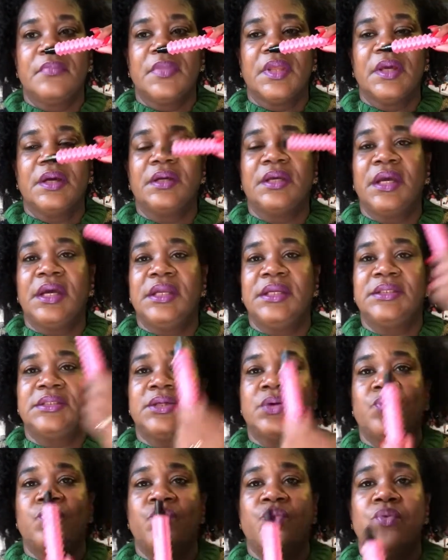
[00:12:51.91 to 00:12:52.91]
Again, it's a
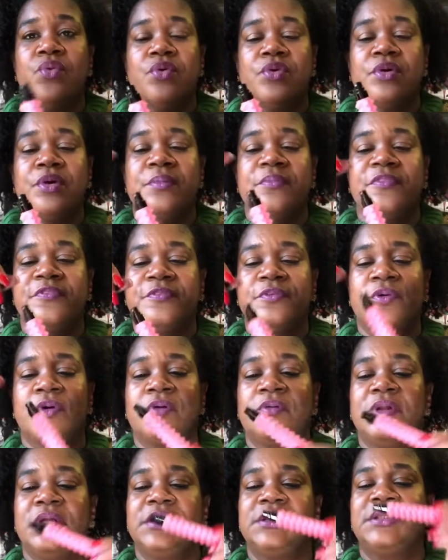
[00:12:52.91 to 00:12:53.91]
warm
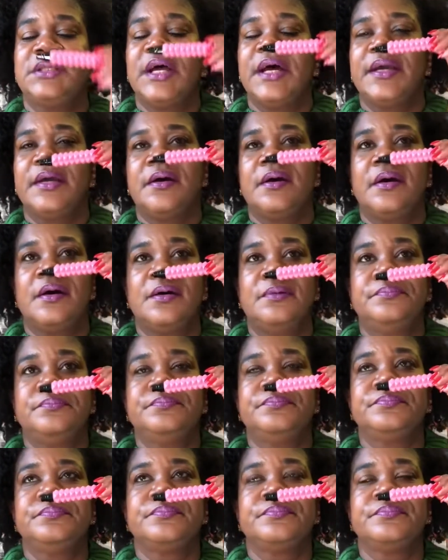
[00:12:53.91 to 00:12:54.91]
floral. It's like,
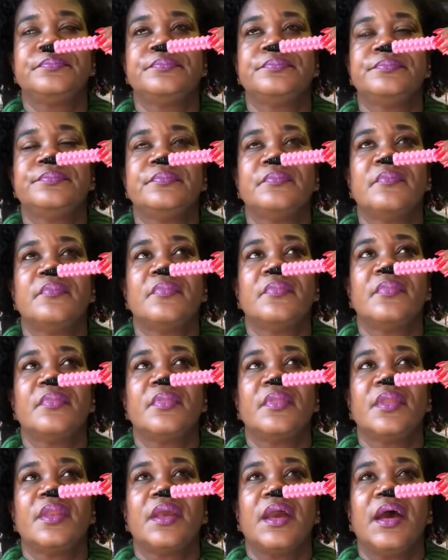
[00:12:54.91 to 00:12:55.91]

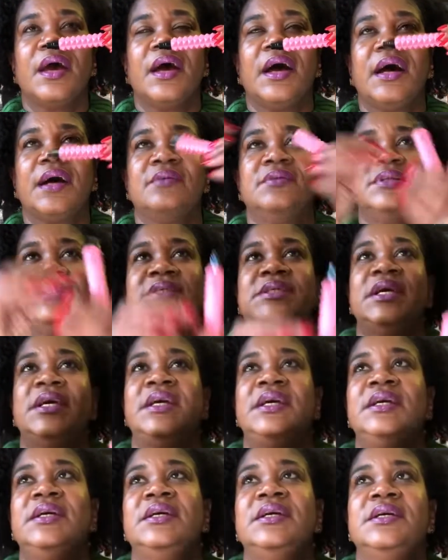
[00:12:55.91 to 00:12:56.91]
I would
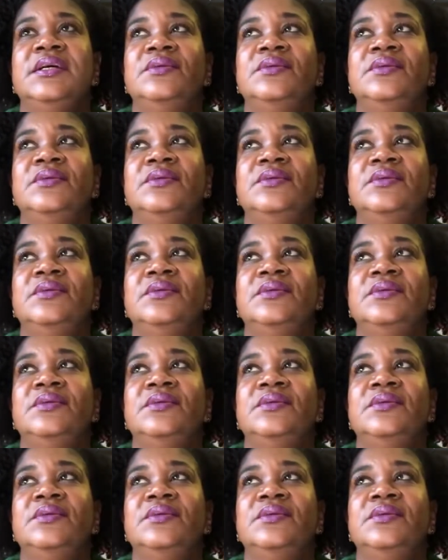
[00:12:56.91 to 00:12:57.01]
say